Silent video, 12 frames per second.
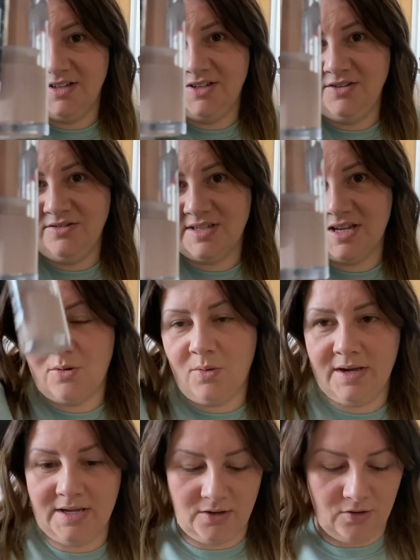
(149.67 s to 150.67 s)
Use it
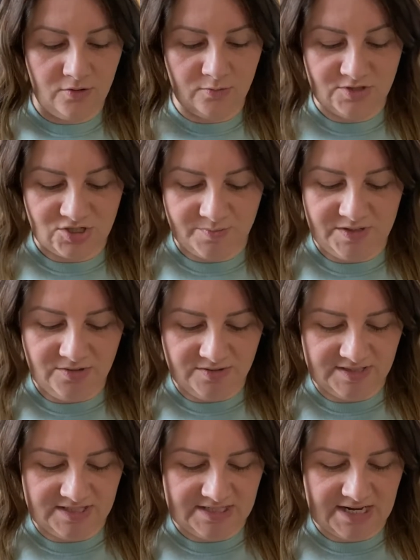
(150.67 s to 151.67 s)
quite a lot, which I'll be using
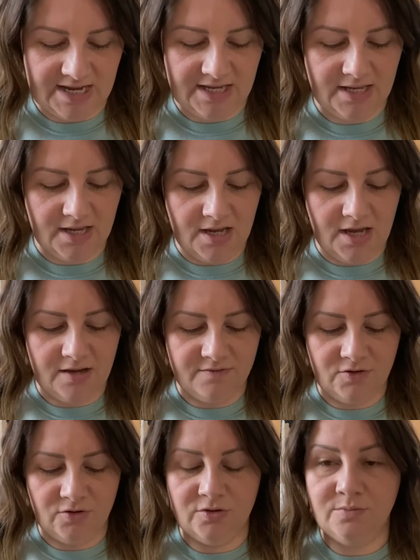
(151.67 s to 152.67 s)
today. I've
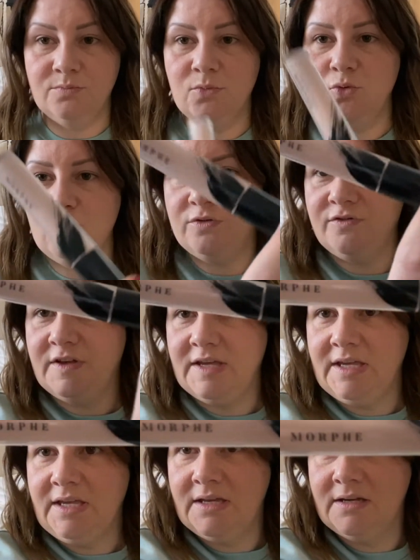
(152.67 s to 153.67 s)
got the Morphe,